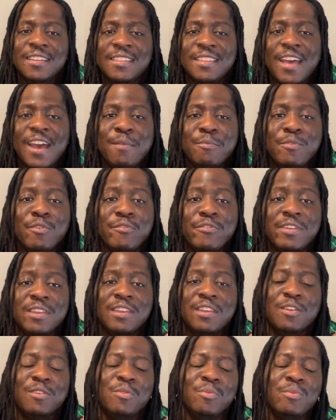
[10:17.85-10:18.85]
That
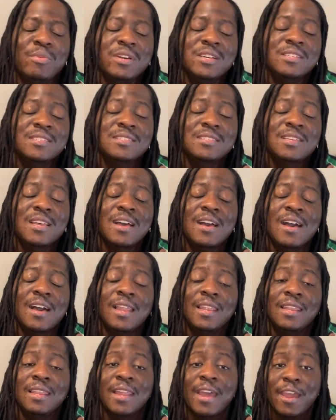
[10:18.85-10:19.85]
movie was
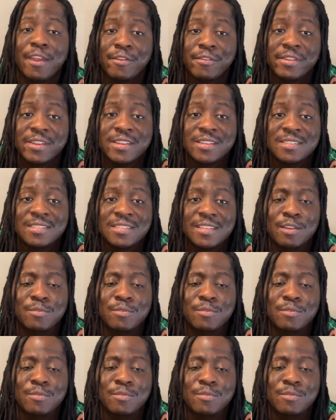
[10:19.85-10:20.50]
hilarious.